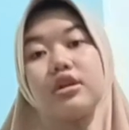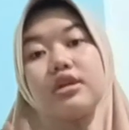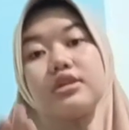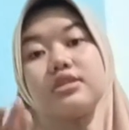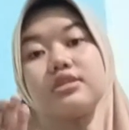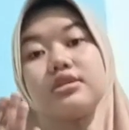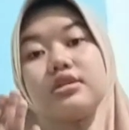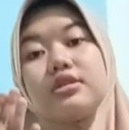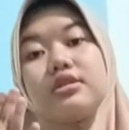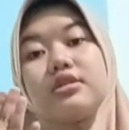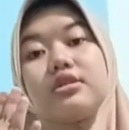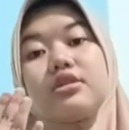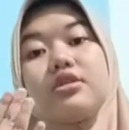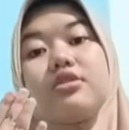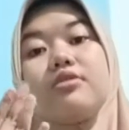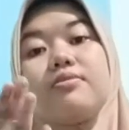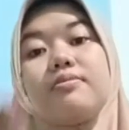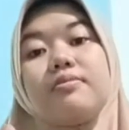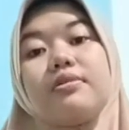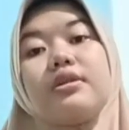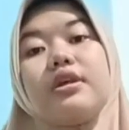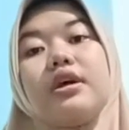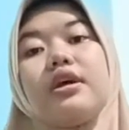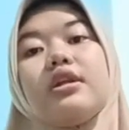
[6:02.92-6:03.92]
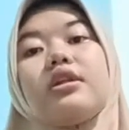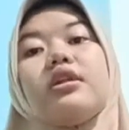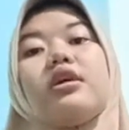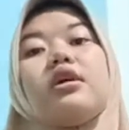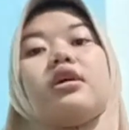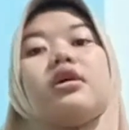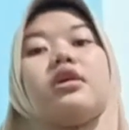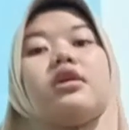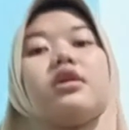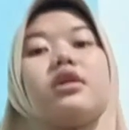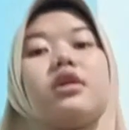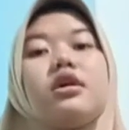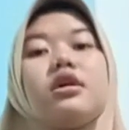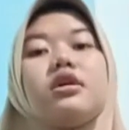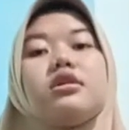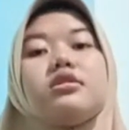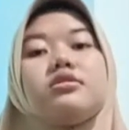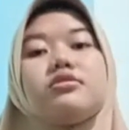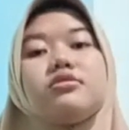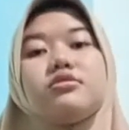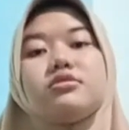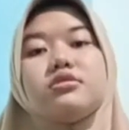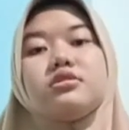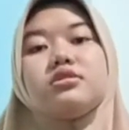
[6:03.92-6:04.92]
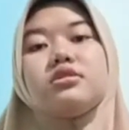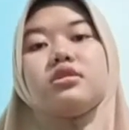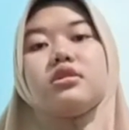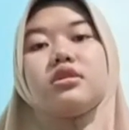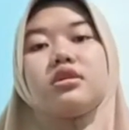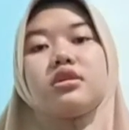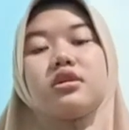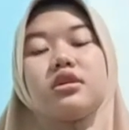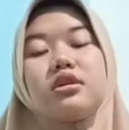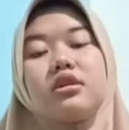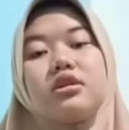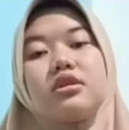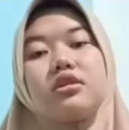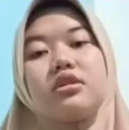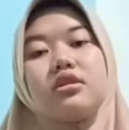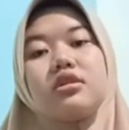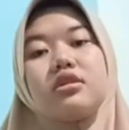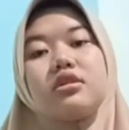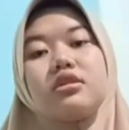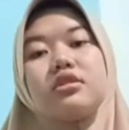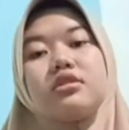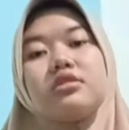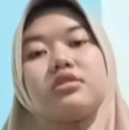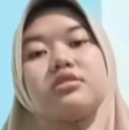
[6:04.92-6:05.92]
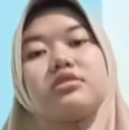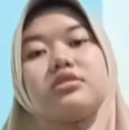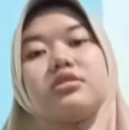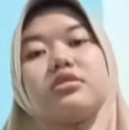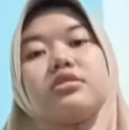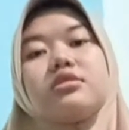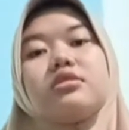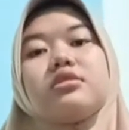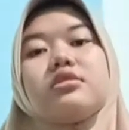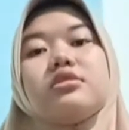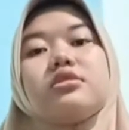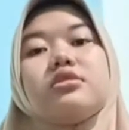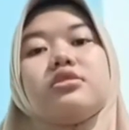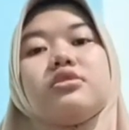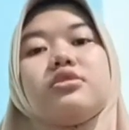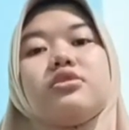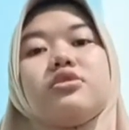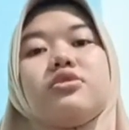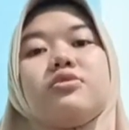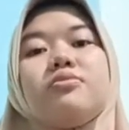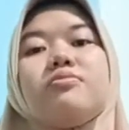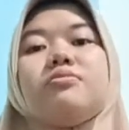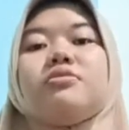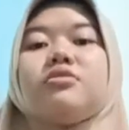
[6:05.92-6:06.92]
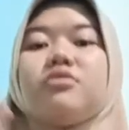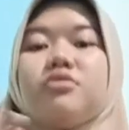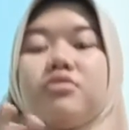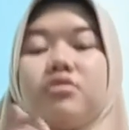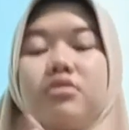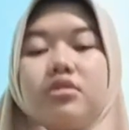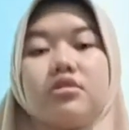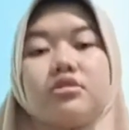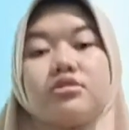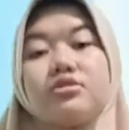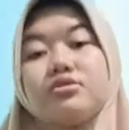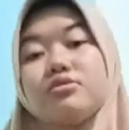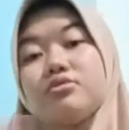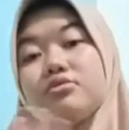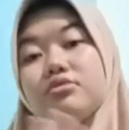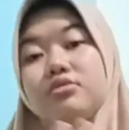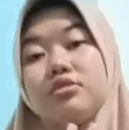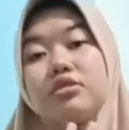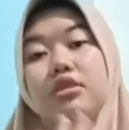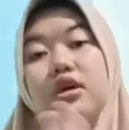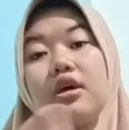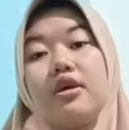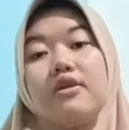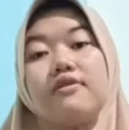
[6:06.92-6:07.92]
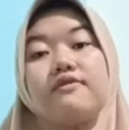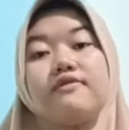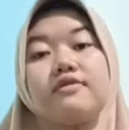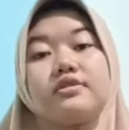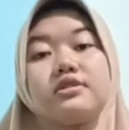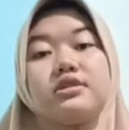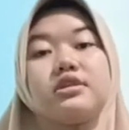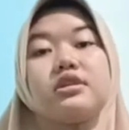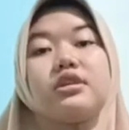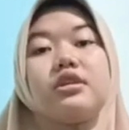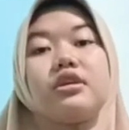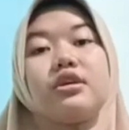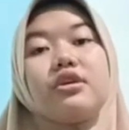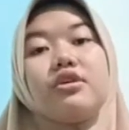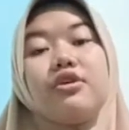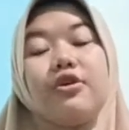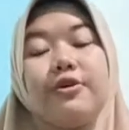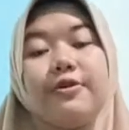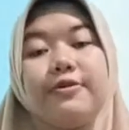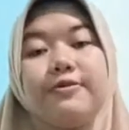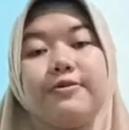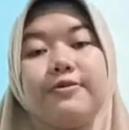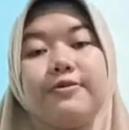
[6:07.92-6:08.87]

as a component, and non-silicate is minerals do not have a silicon.